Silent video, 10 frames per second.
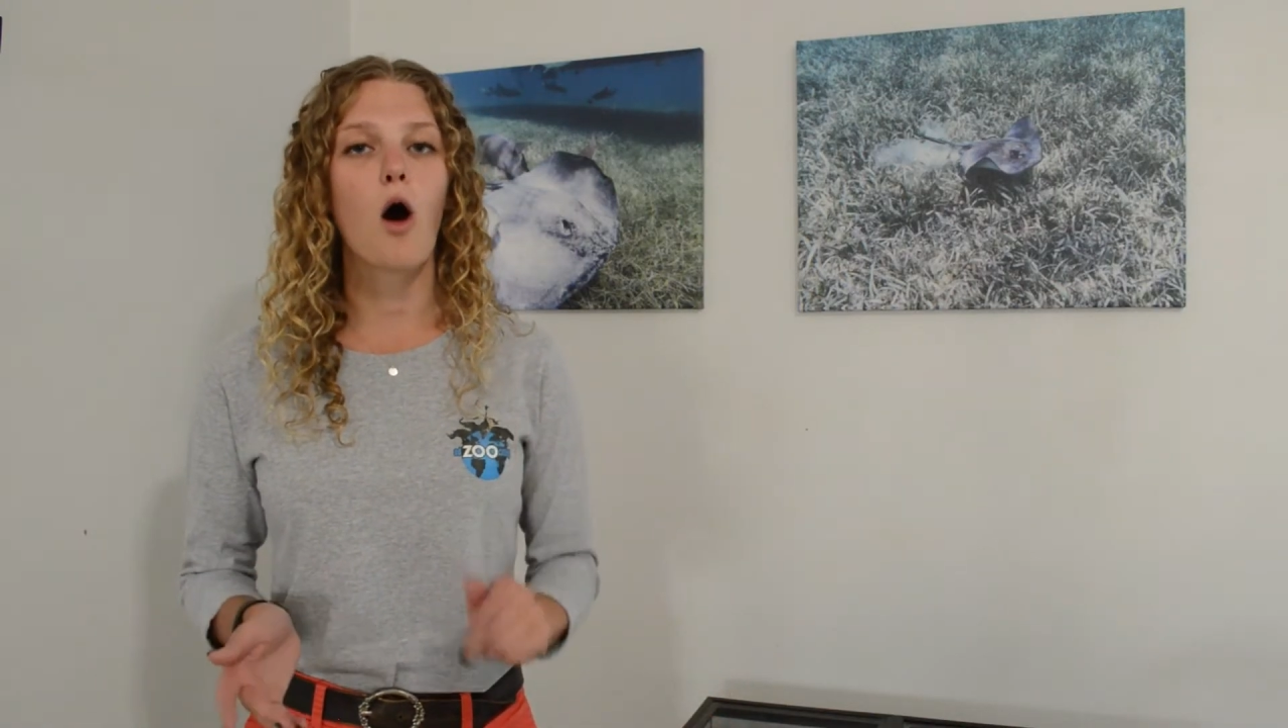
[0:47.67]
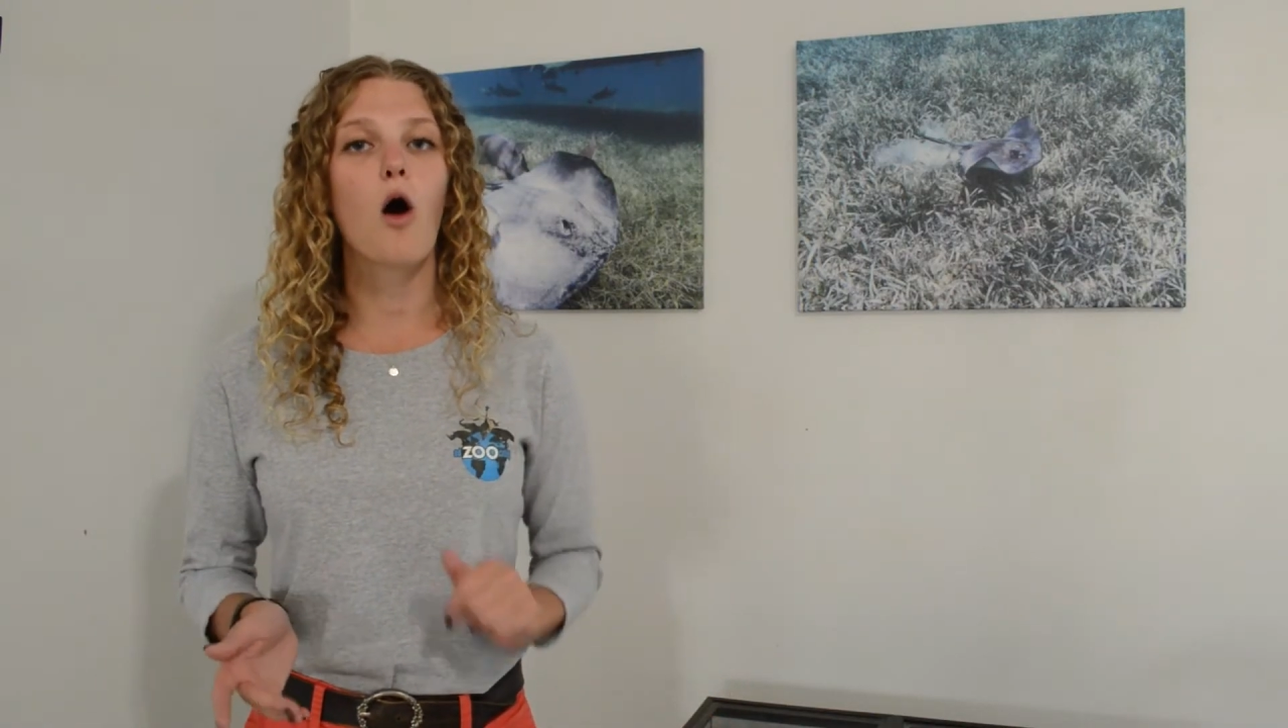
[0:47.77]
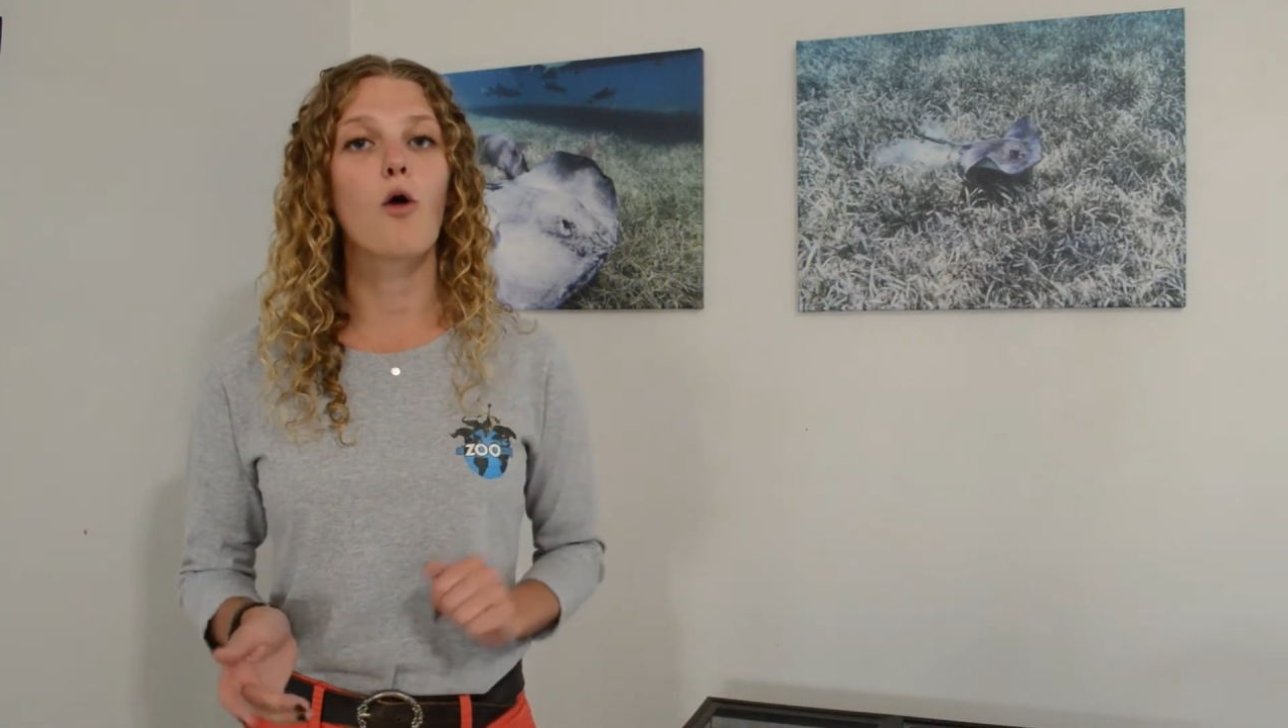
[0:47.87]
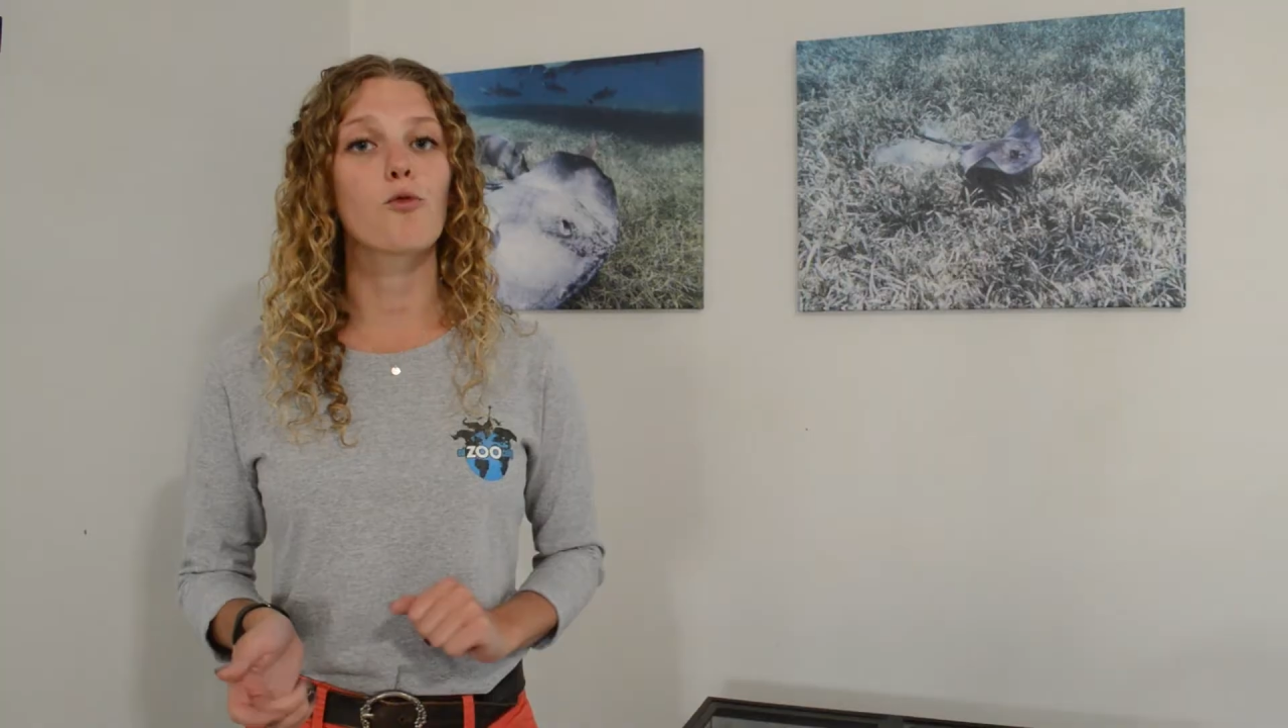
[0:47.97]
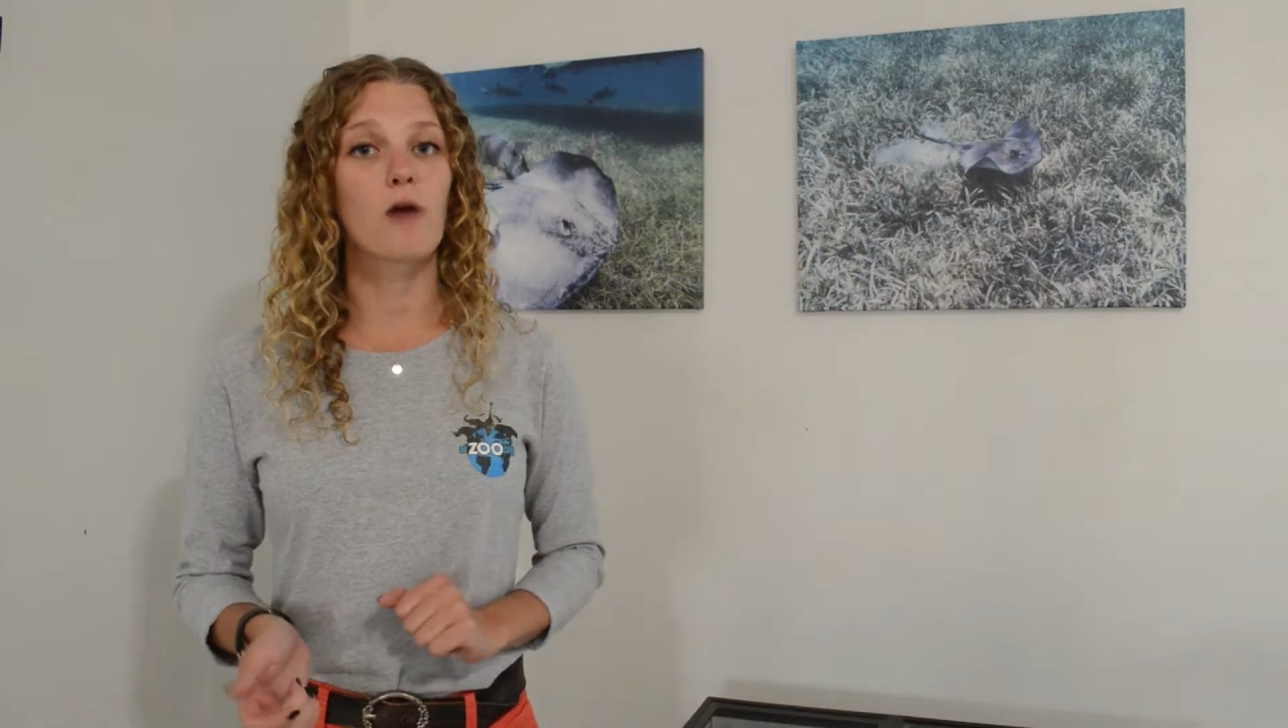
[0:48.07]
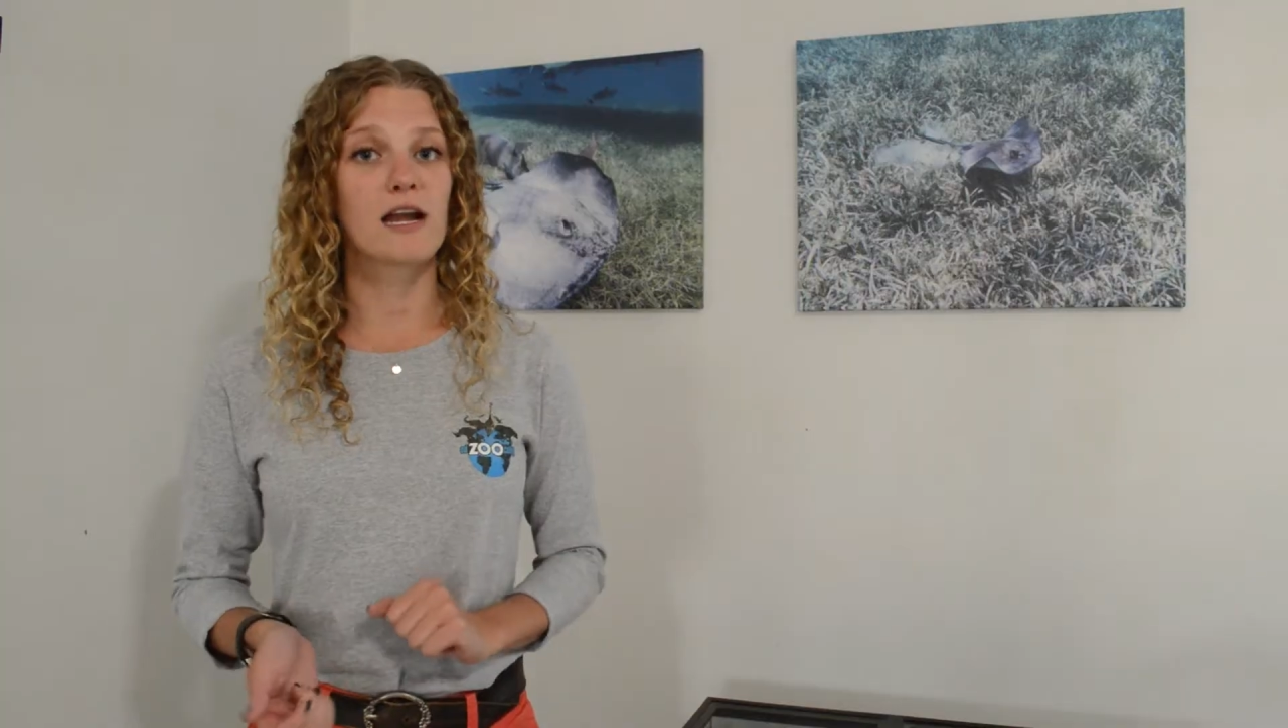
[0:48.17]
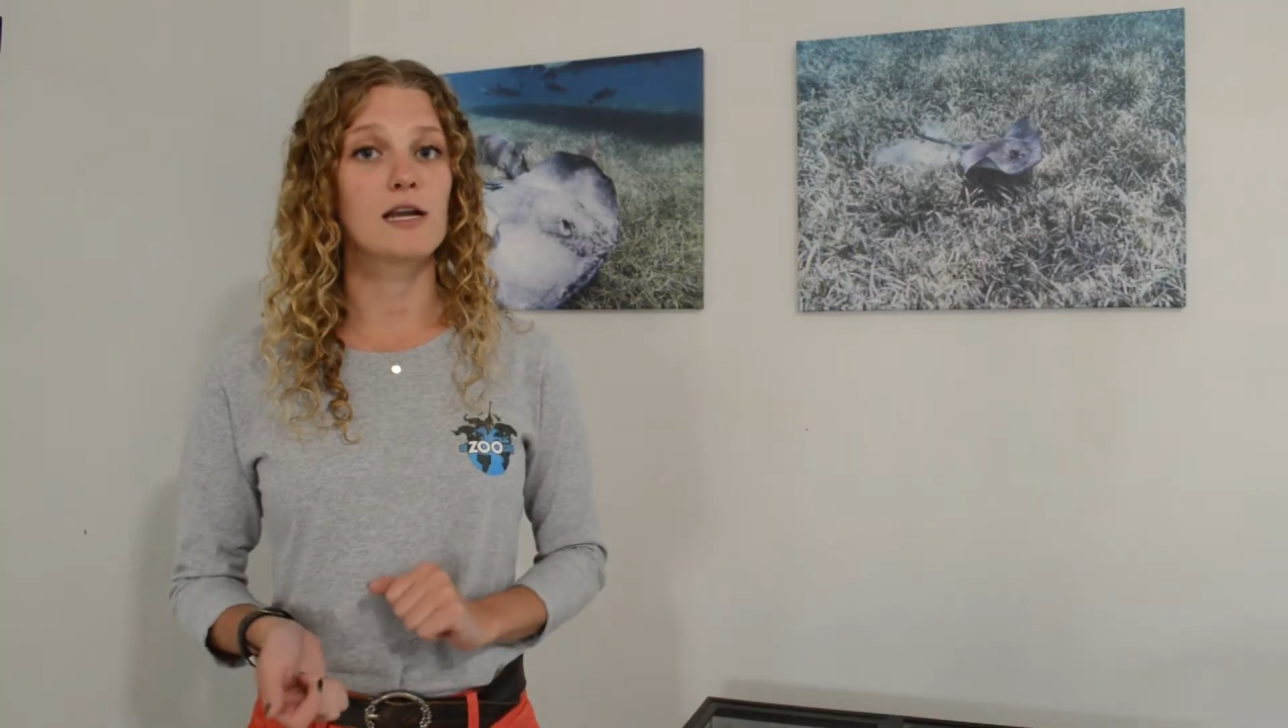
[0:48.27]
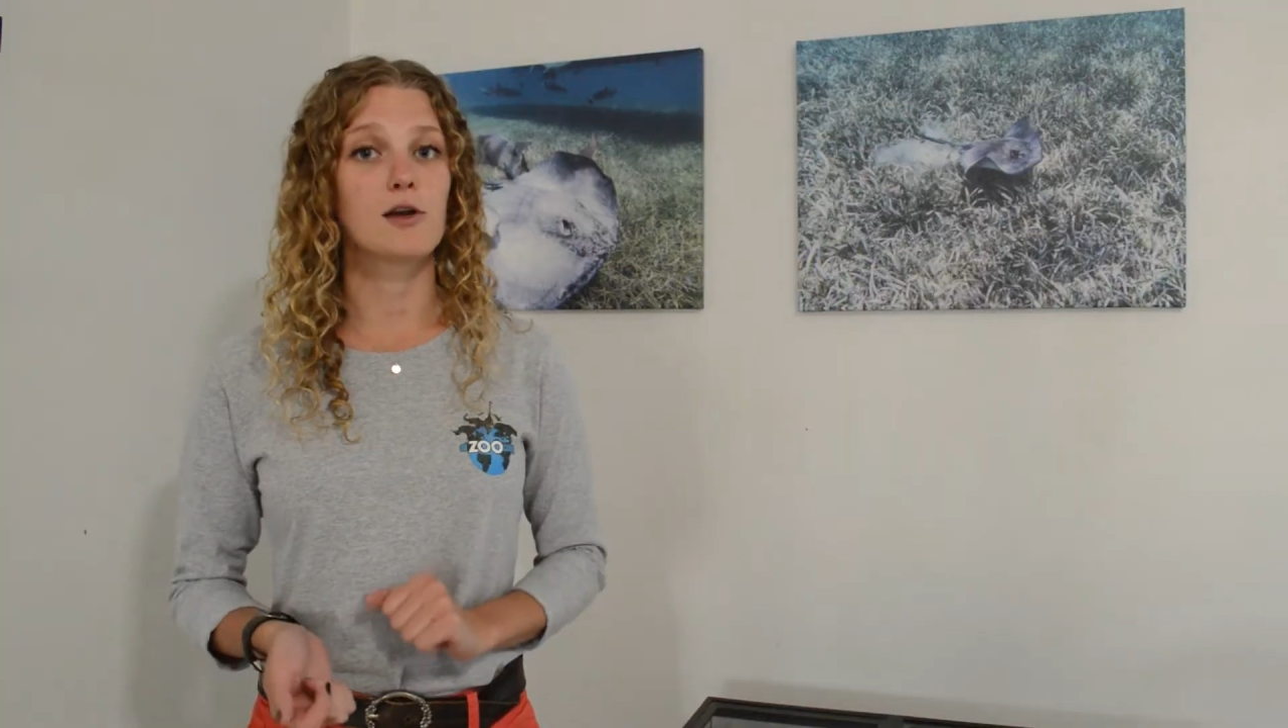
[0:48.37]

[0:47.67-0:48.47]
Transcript: already